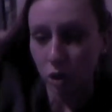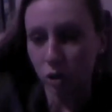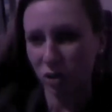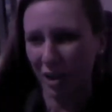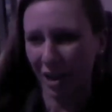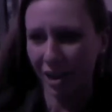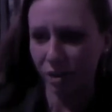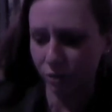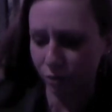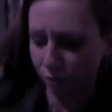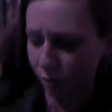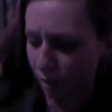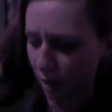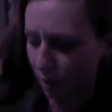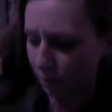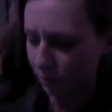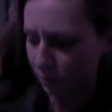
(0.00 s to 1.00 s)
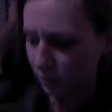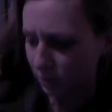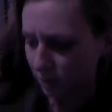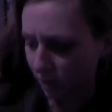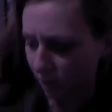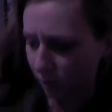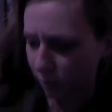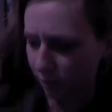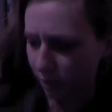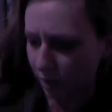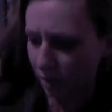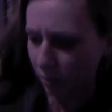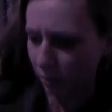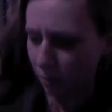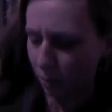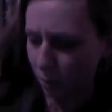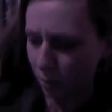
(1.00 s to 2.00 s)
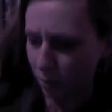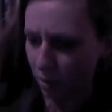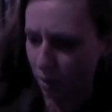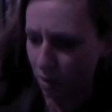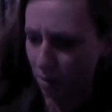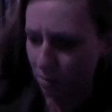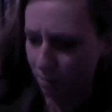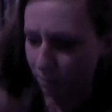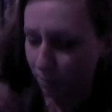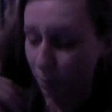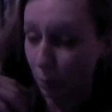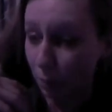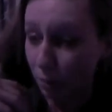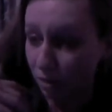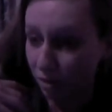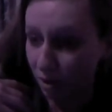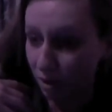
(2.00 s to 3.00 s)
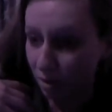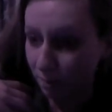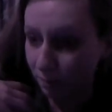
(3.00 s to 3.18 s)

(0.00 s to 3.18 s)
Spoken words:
So I grew up celebrating both